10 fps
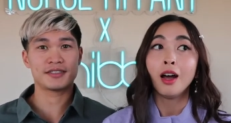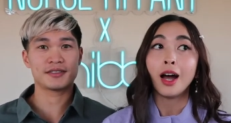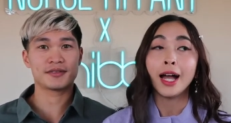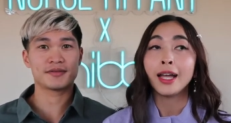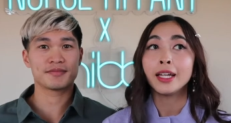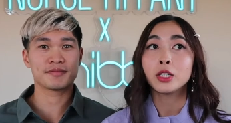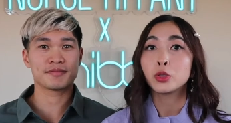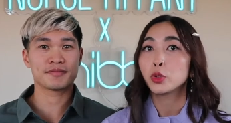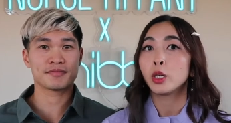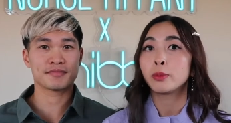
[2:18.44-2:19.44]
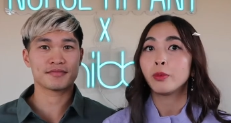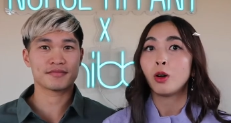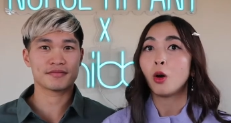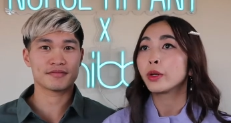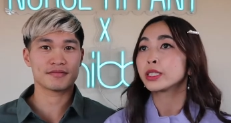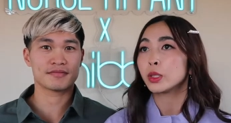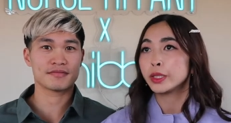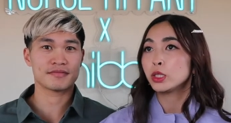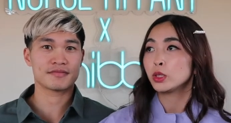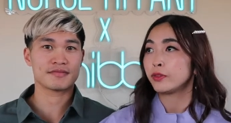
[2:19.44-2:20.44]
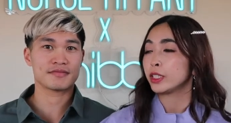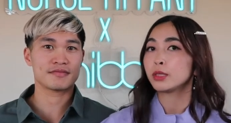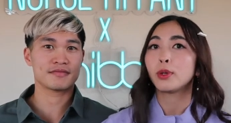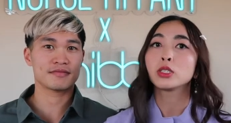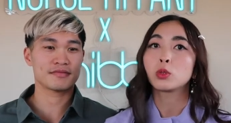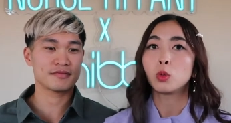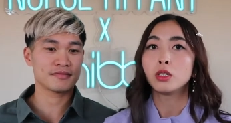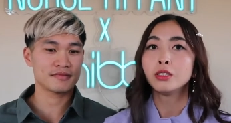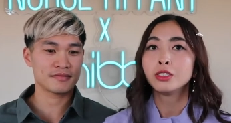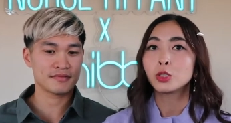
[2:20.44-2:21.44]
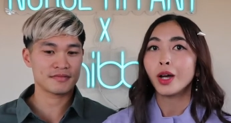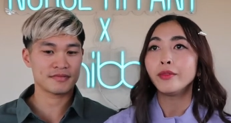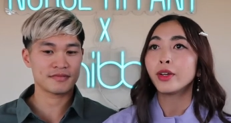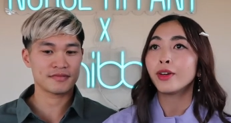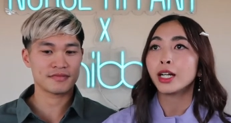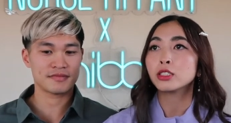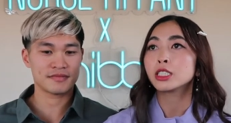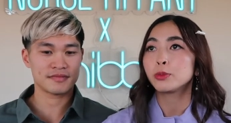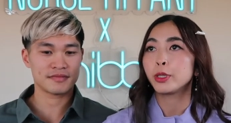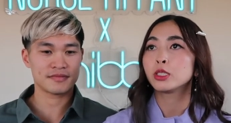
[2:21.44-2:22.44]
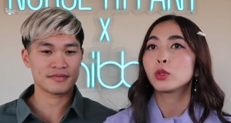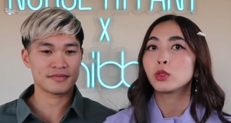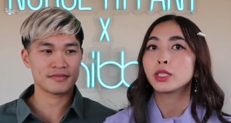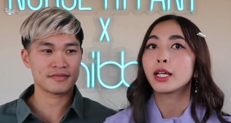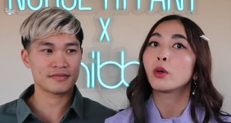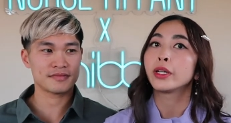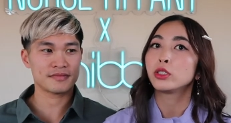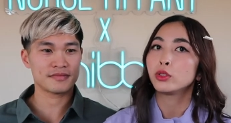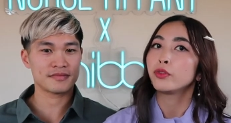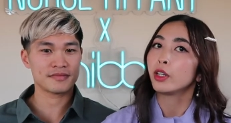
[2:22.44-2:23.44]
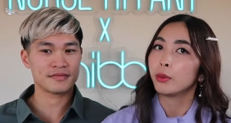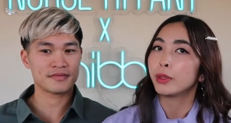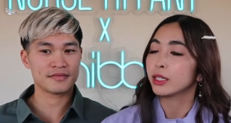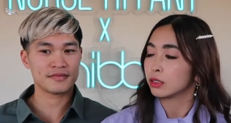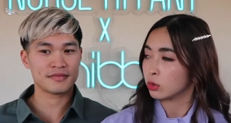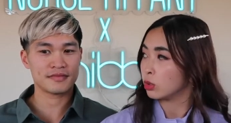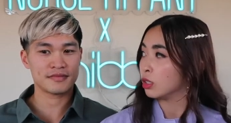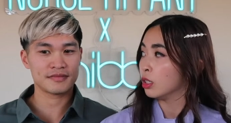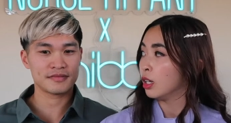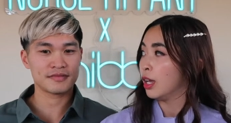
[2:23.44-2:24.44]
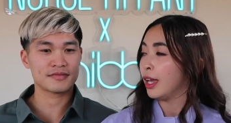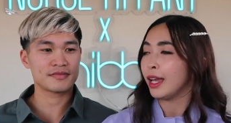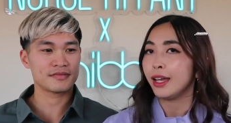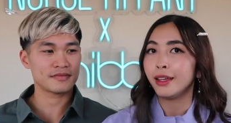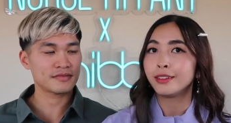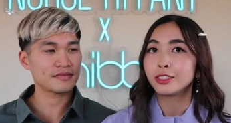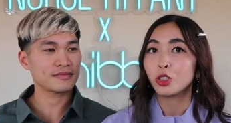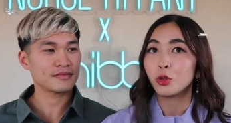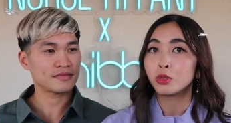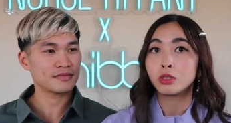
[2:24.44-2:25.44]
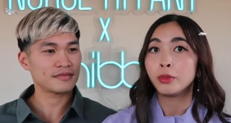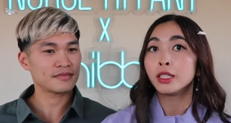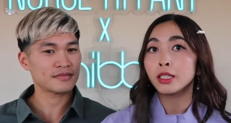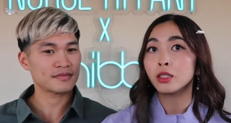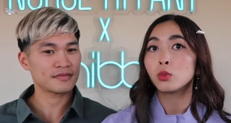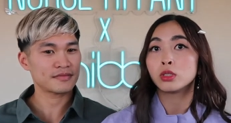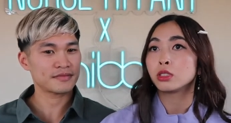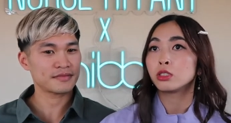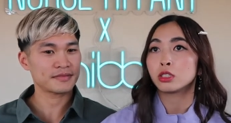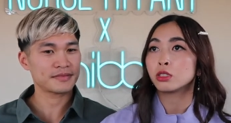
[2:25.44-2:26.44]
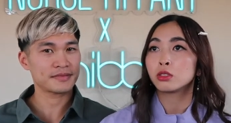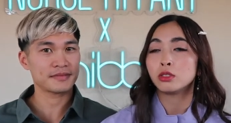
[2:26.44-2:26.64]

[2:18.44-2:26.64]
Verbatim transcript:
Speaker 1: I grew up always going to a very small school. So I've never actually experienced what it was like going to a very big school. And so Dominican was just